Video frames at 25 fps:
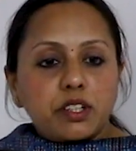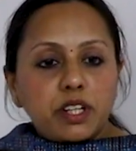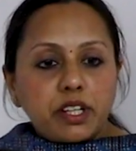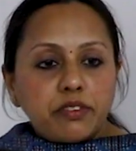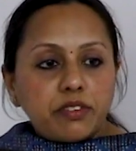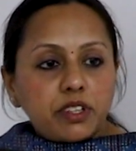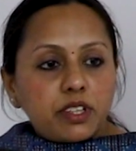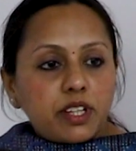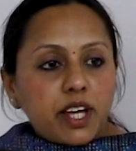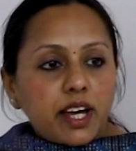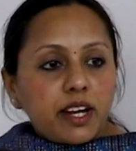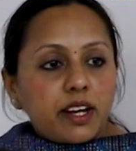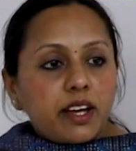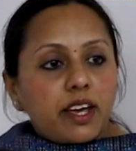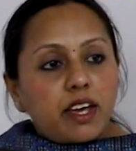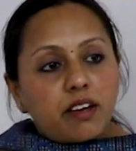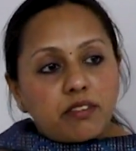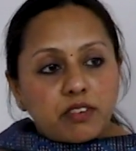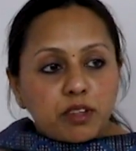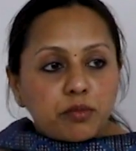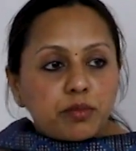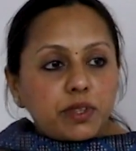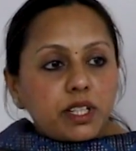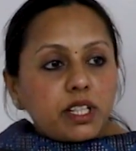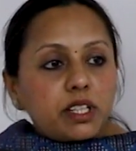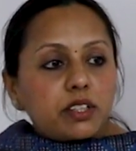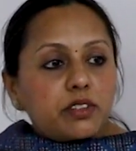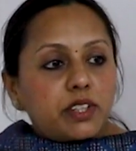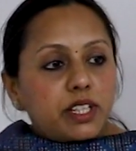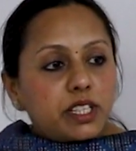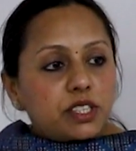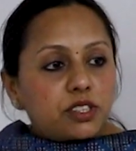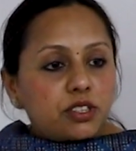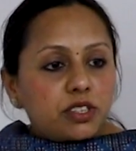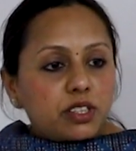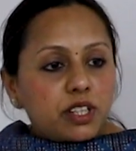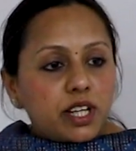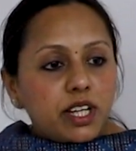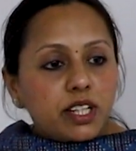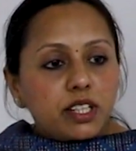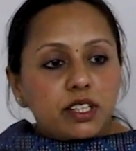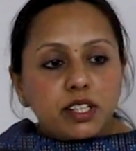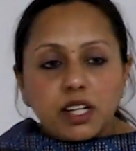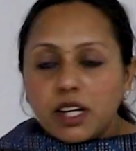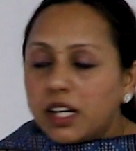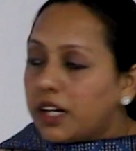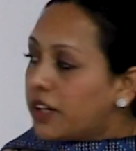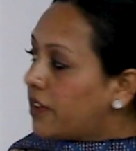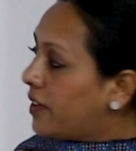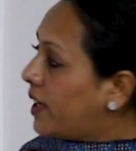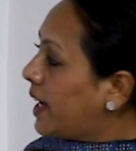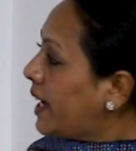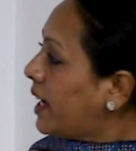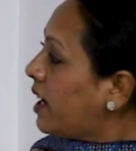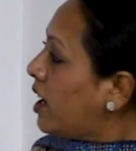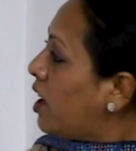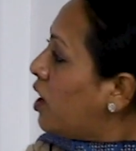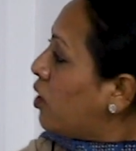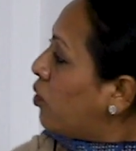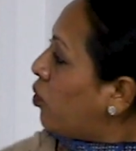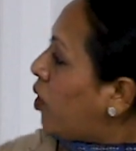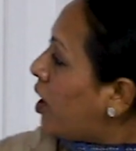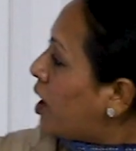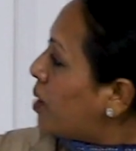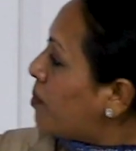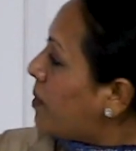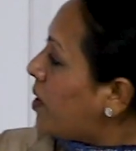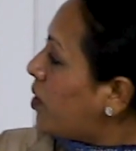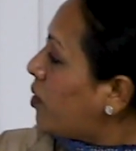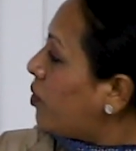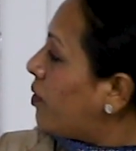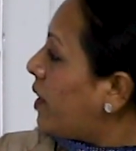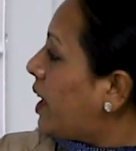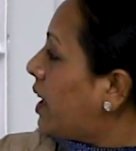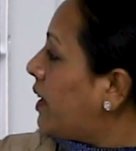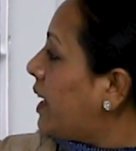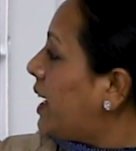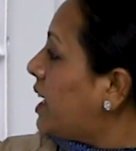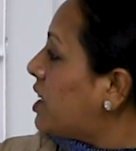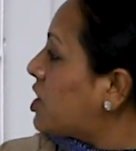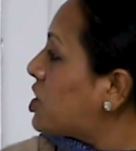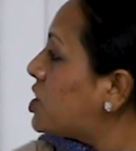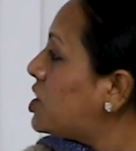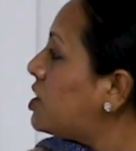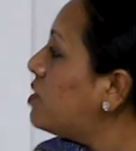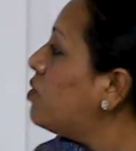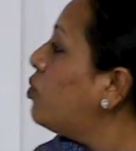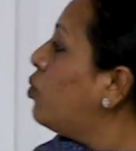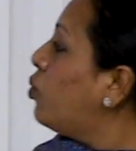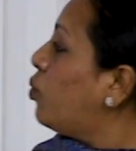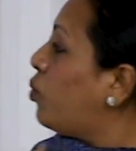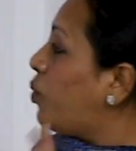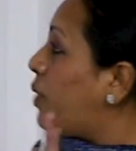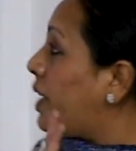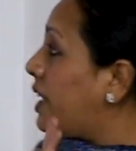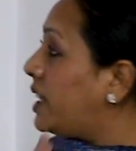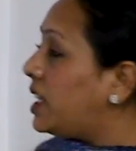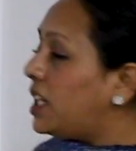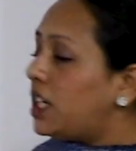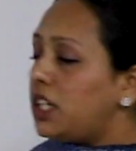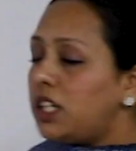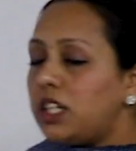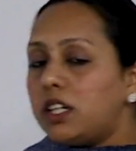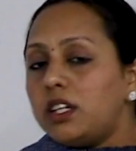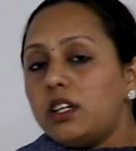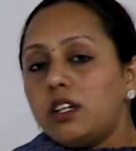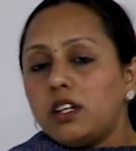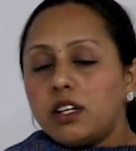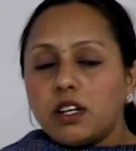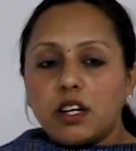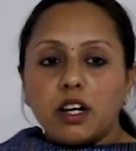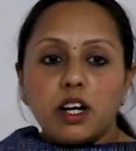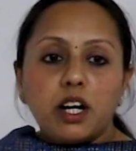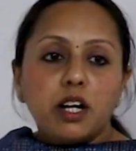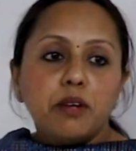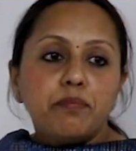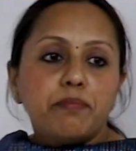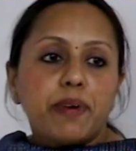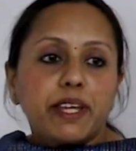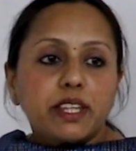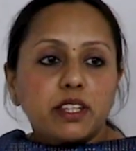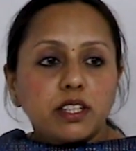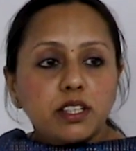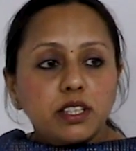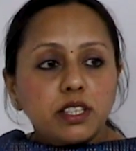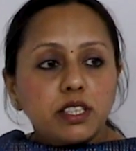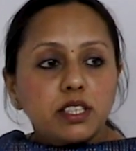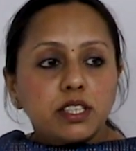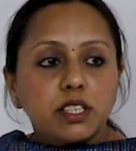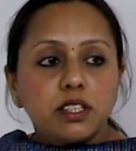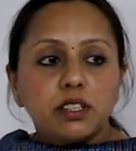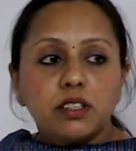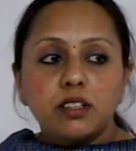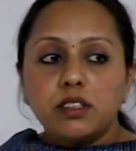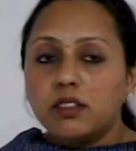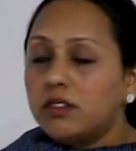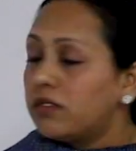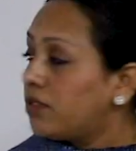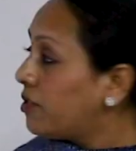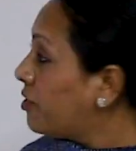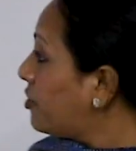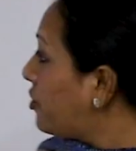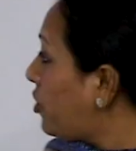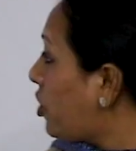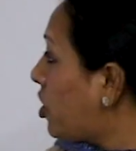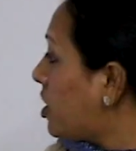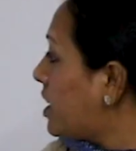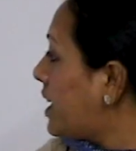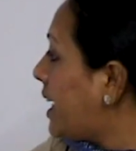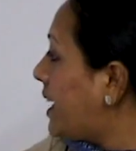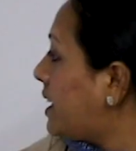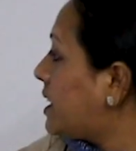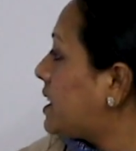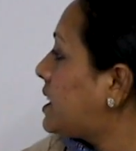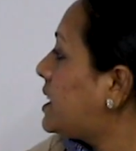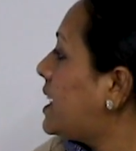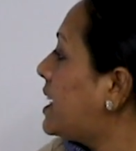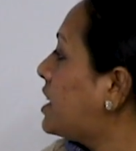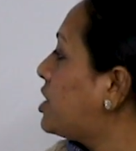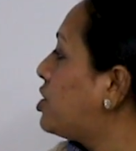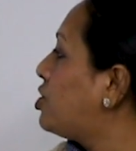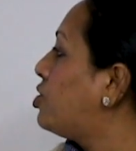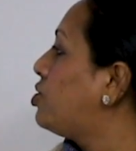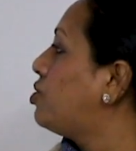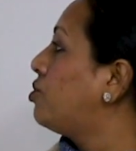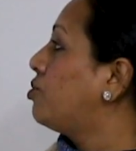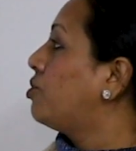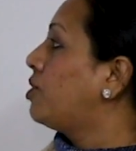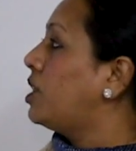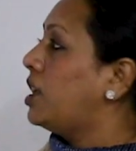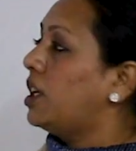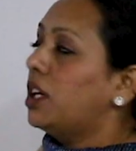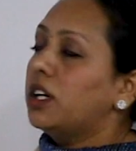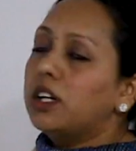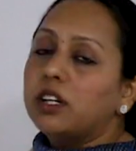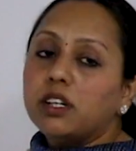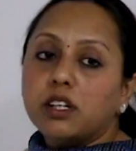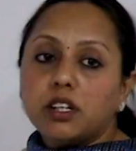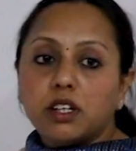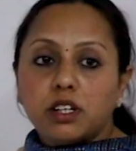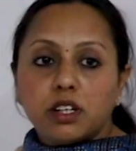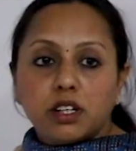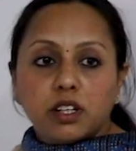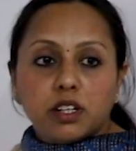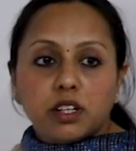We agree with that? Everybody agrees on that, right? What about variation within a method for data set 2 here?